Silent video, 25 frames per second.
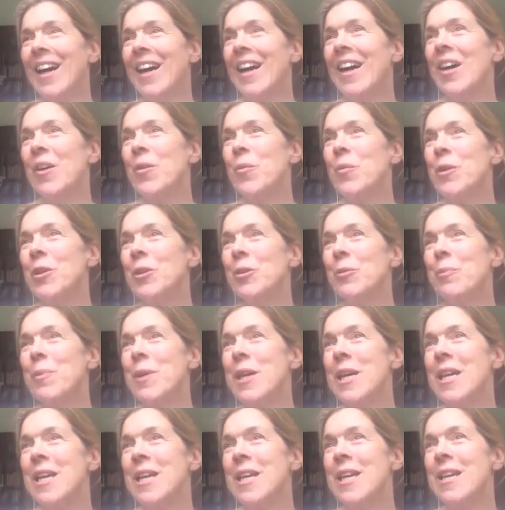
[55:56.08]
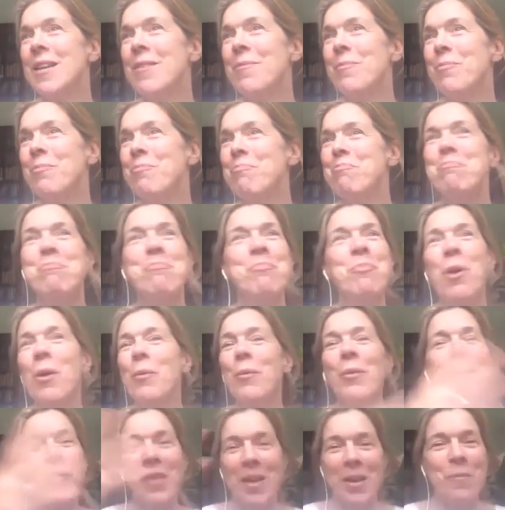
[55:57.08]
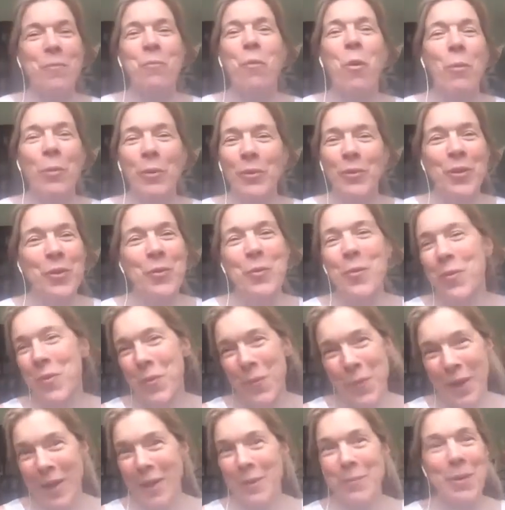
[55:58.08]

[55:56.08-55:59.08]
will be, well, we'll see what we'll do with the winner,